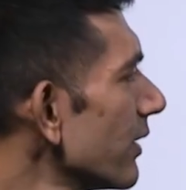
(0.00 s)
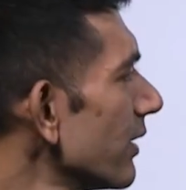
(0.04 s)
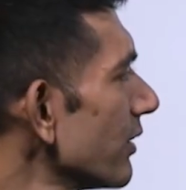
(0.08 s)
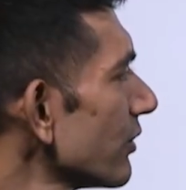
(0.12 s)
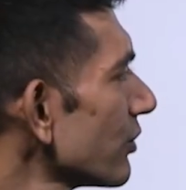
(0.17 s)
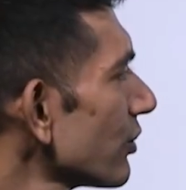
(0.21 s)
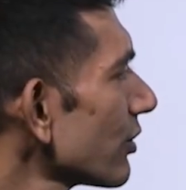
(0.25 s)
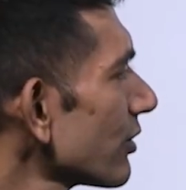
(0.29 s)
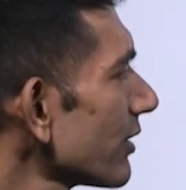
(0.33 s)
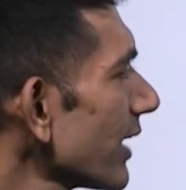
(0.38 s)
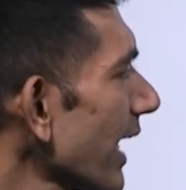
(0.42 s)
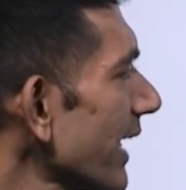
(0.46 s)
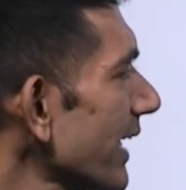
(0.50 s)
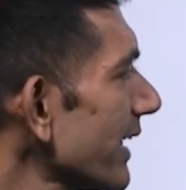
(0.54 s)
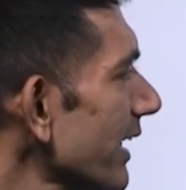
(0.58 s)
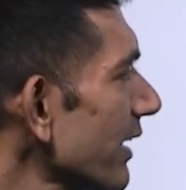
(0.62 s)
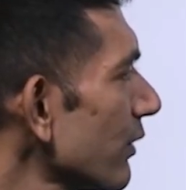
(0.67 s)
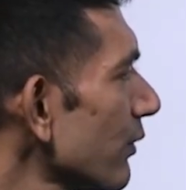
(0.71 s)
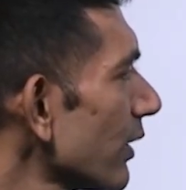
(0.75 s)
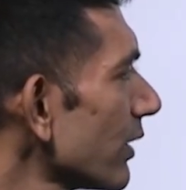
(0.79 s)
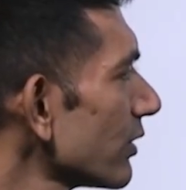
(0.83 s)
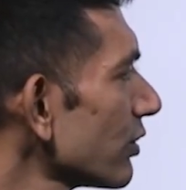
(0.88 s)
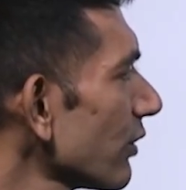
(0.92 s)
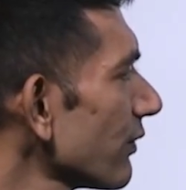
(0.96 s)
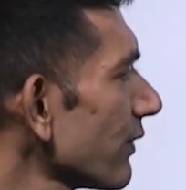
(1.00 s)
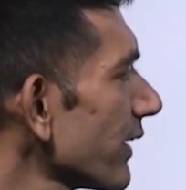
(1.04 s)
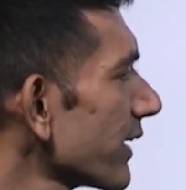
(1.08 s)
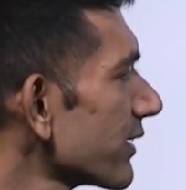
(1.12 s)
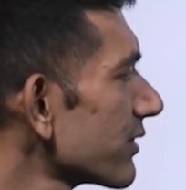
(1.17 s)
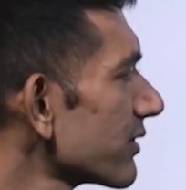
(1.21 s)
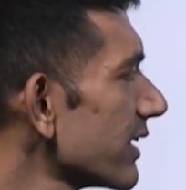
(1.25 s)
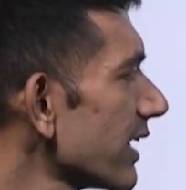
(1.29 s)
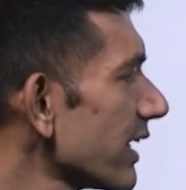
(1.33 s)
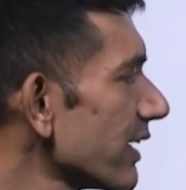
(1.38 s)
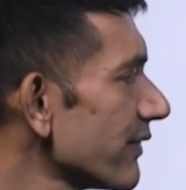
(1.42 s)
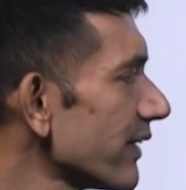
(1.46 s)
So sine inverse of x,
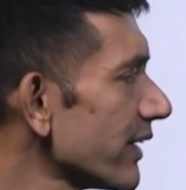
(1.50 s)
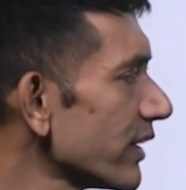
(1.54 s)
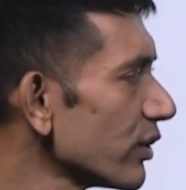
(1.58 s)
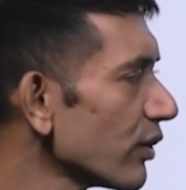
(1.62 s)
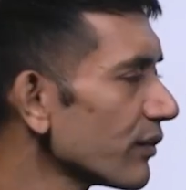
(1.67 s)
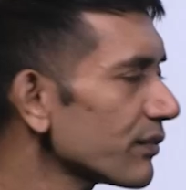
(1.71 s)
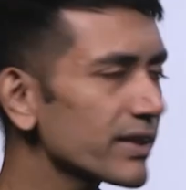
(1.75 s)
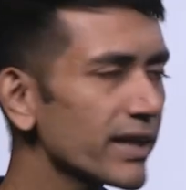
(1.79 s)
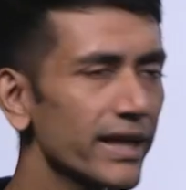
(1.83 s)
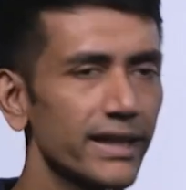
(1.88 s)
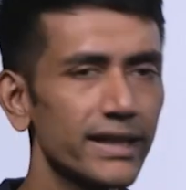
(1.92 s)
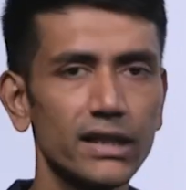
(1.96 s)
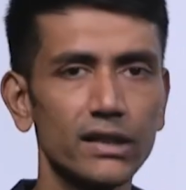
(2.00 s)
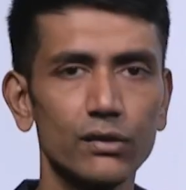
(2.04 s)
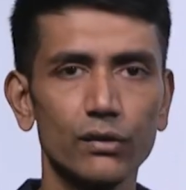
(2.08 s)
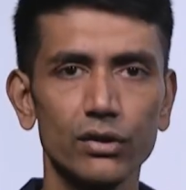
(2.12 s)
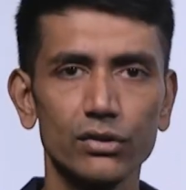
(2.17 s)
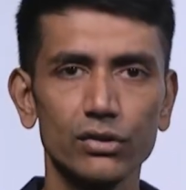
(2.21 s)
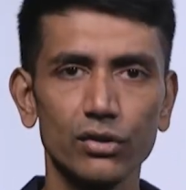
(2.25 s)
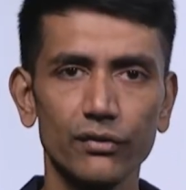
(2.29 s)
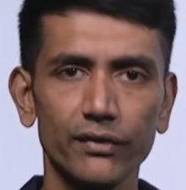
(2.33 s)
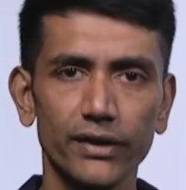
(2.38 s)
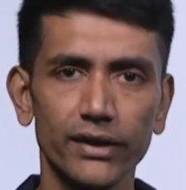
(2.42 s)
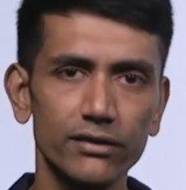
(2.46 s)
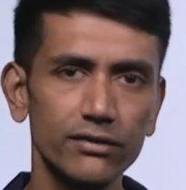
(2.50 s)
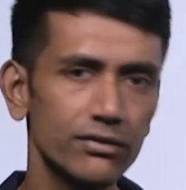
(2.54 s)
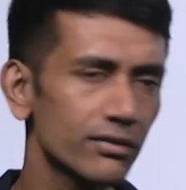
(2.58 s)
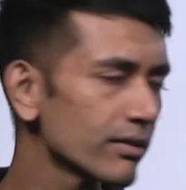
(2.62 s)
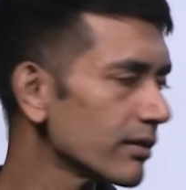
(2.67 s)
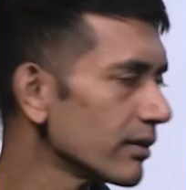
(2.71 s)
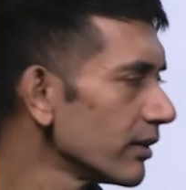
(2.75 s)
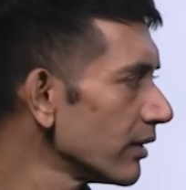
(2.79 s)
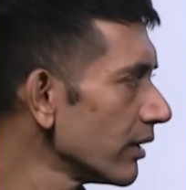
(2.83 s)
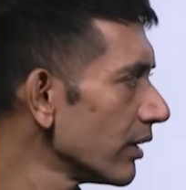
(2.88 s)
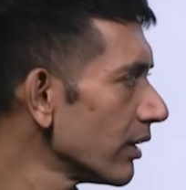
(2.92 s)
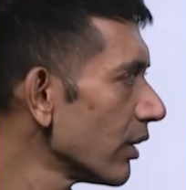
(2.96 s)
derivative of sine inverse of x,
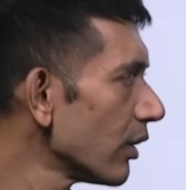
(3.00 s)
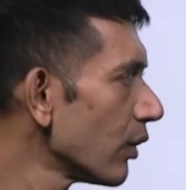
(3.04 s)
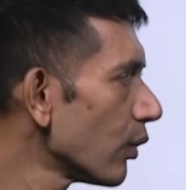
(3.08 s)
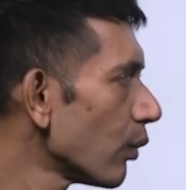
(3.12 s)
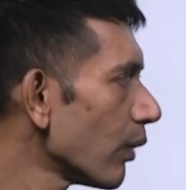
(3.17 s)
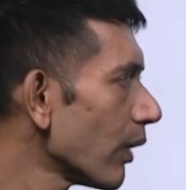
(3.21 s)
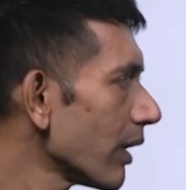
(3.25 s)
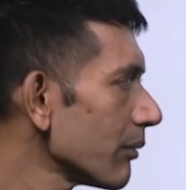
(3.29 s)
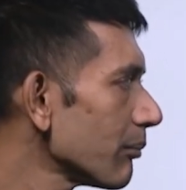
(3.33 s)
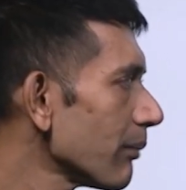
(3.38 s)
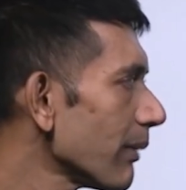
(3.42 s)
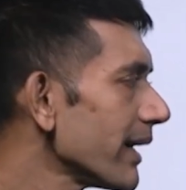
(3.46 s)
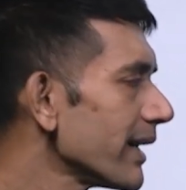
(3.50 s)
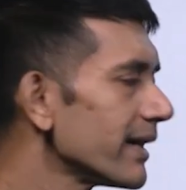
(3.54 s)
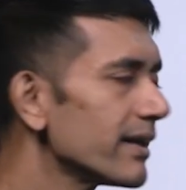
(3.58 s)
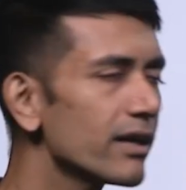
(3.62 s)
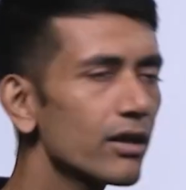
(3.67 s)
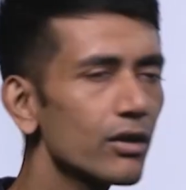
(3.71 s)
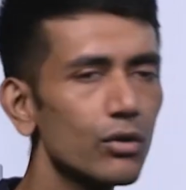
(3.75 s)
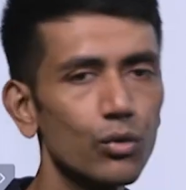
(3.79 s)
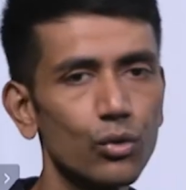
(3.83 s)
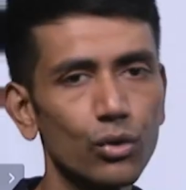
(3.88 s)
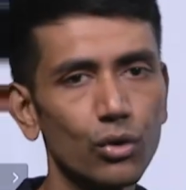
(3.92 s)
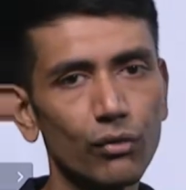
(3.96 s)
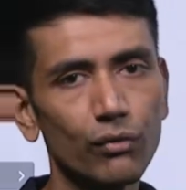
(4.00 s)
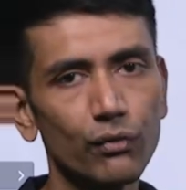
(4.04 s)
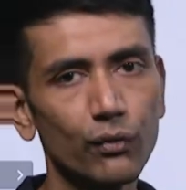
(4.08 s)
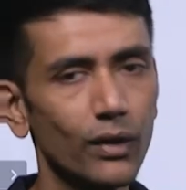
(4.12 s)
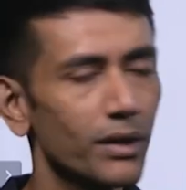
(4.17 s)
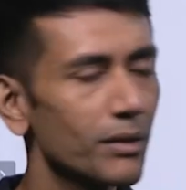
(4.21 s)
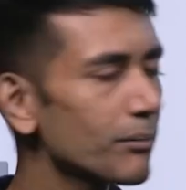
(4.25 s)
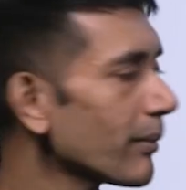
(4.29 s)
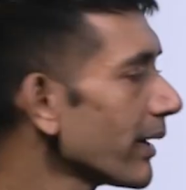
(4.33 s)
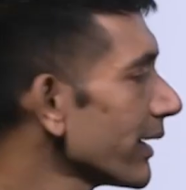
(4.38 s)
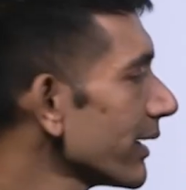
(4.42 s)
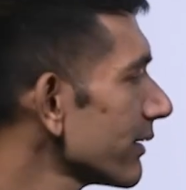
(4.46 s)
1 by under root of
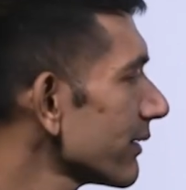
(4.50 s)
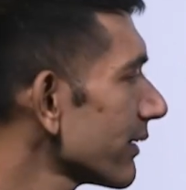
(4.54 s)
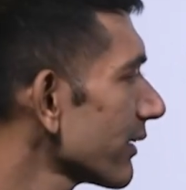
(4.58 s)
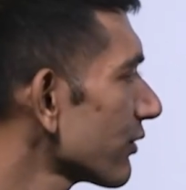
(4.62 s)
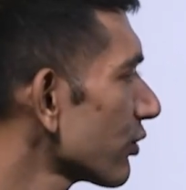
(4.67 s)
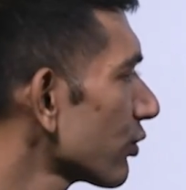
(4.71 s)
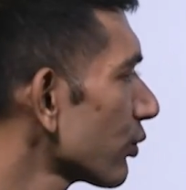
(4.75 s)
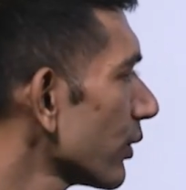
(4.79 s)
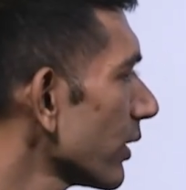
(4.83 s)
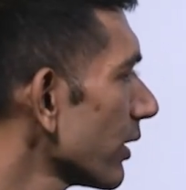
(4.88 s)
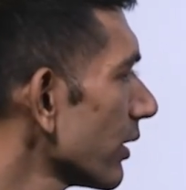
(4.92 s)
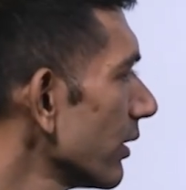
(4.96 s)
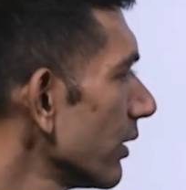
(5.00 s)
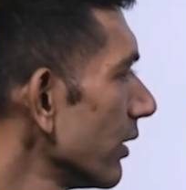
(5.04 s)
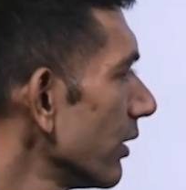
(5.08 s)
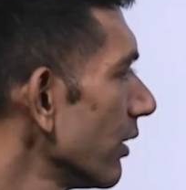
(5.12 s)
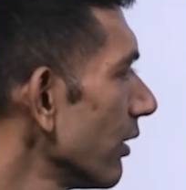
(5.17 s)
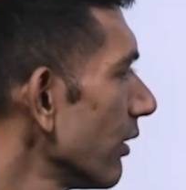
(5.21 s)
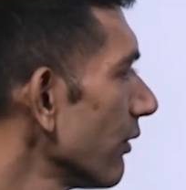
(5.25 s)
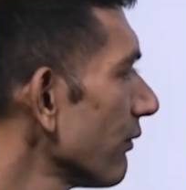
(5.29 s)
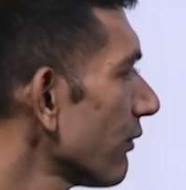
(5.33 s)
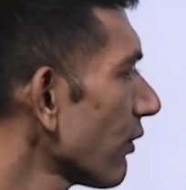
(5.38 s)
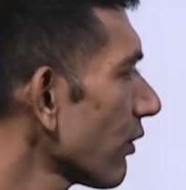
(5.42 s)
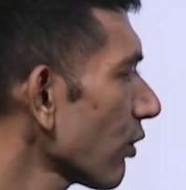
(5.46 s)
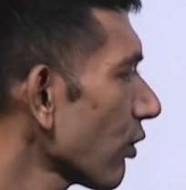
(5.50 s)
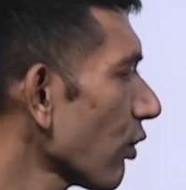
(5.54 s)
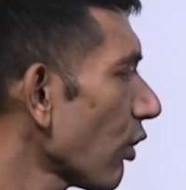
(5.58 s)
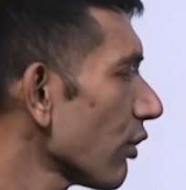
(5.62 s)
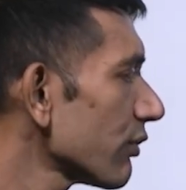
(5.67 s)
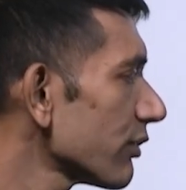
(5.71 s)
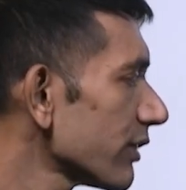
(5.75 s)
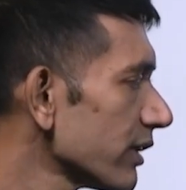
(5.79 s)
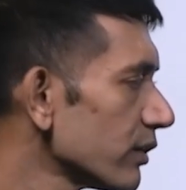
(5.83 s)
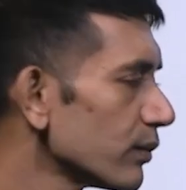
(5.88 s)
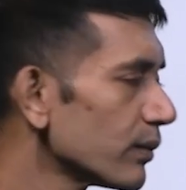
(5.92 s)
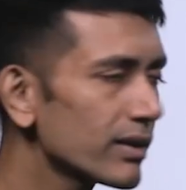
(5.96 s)
1 minus x square. For cos
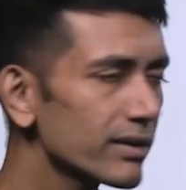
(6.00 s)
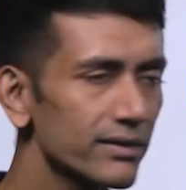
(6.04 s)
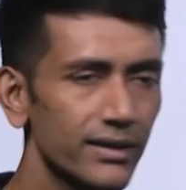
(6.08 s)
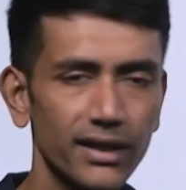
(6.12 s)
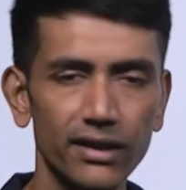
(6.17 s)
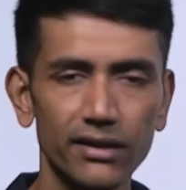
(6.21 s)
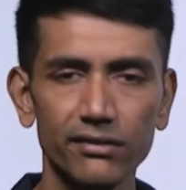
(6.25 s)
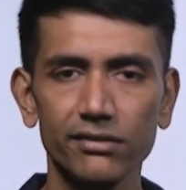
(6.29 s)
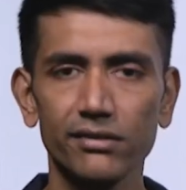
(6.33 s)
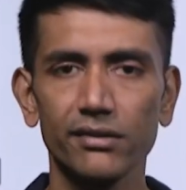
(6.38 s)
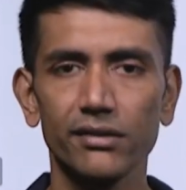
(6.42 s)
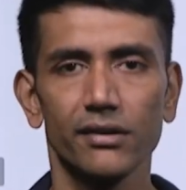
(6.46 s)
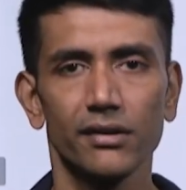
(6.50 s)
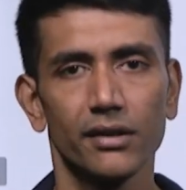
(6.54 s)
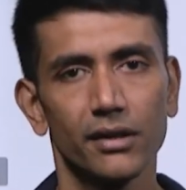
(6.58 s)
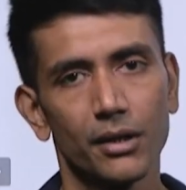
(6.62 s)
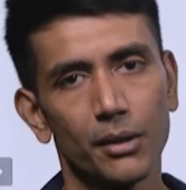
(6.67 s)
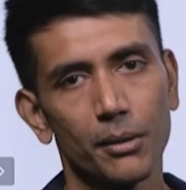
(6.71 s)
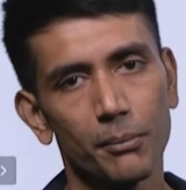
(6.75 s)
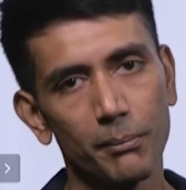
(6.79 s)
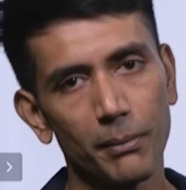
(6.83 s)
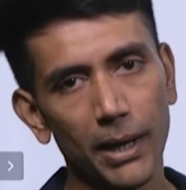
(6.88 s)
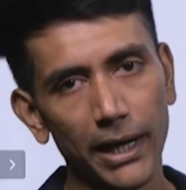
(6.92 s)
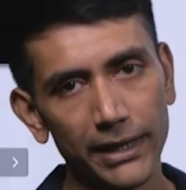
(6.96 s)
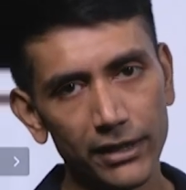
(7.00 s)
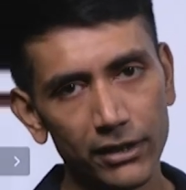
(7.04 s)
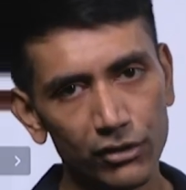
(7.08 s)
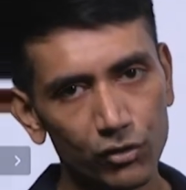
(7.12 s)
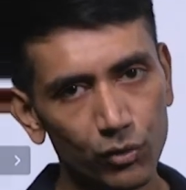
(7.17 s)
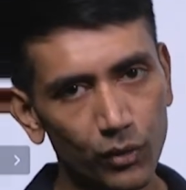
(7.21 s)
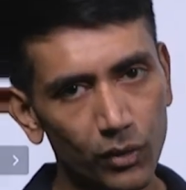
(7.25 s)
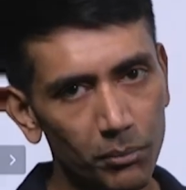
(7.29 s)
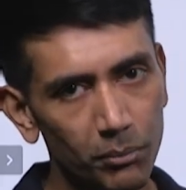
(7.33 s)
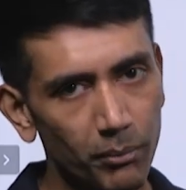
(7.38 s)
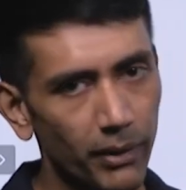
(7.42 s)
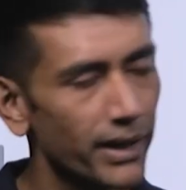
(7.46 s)
inverse x, minus
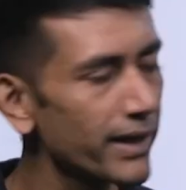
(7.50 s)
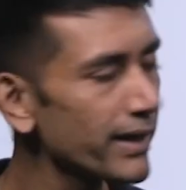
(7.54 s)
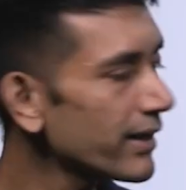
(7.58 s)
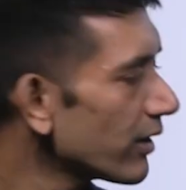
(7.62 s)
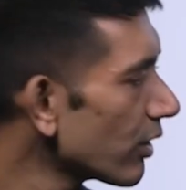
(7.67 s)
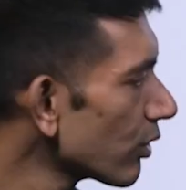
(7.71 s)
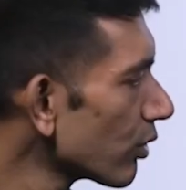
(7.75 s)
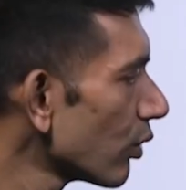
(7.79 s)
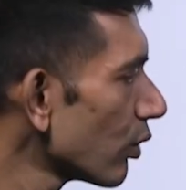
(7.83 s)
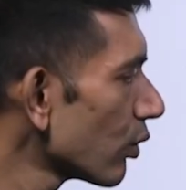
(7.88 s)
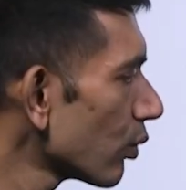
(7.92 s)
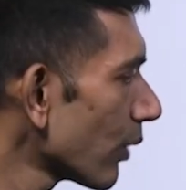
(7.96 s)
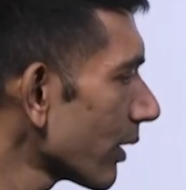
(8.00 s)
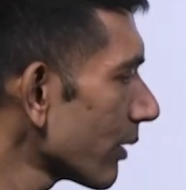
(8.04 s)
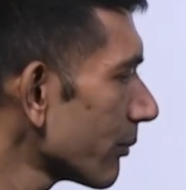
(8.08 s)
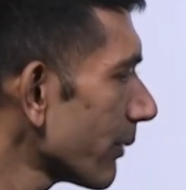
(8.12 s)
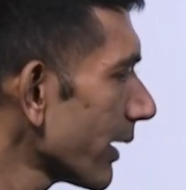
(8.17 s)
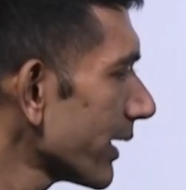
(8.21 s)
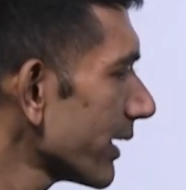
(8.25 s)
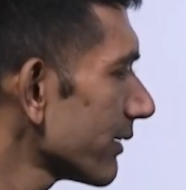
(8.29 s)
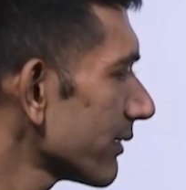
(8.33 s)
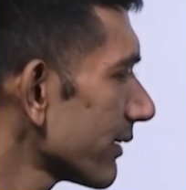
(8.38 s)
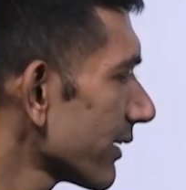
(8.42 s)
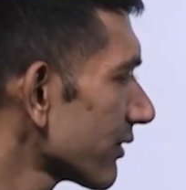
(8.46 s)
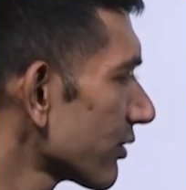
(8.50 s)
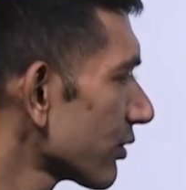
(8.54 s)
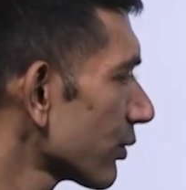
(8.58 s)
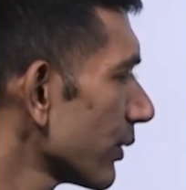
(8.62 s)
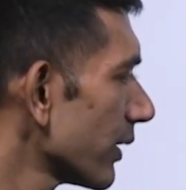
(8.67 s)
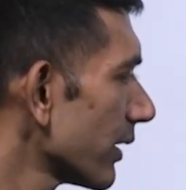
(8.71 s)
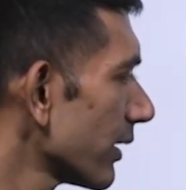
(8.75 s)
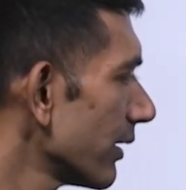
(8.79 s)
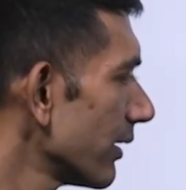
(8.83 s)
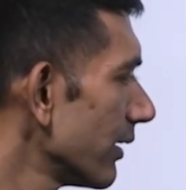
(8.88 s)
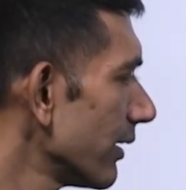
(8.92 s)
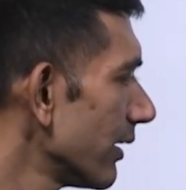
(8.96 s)
1 by under root 1 minus x square.